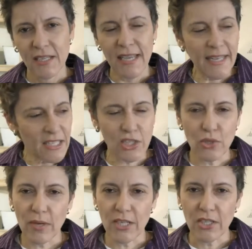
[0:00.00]
Any
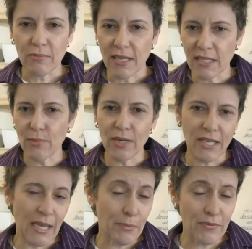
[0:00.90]
situation, make someone a
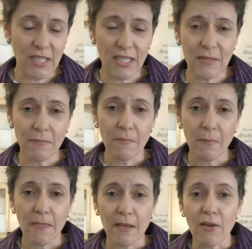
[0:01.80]
cup of tea,
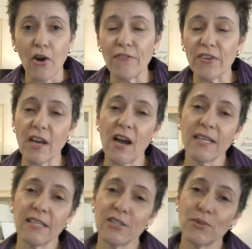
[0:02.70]
offer
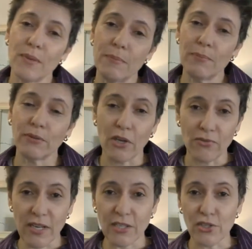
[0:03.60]
kindness where people don't
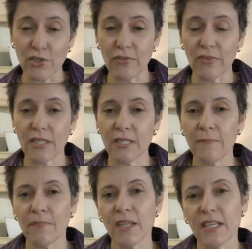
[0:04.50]
really deserve it,
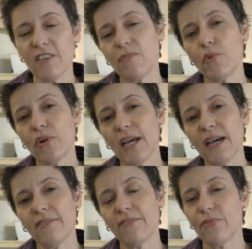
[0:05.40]
give more
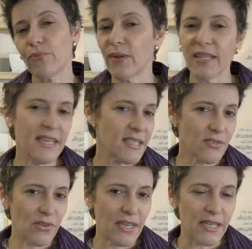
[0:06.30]
love when there
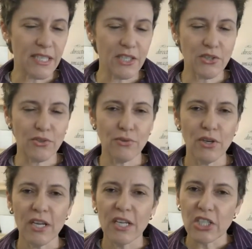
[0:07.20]
isn't really a need to.
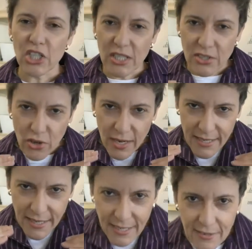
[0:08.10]
Just try
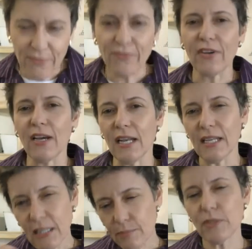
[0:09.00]
and give a
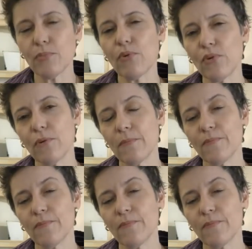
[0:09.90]
little bit more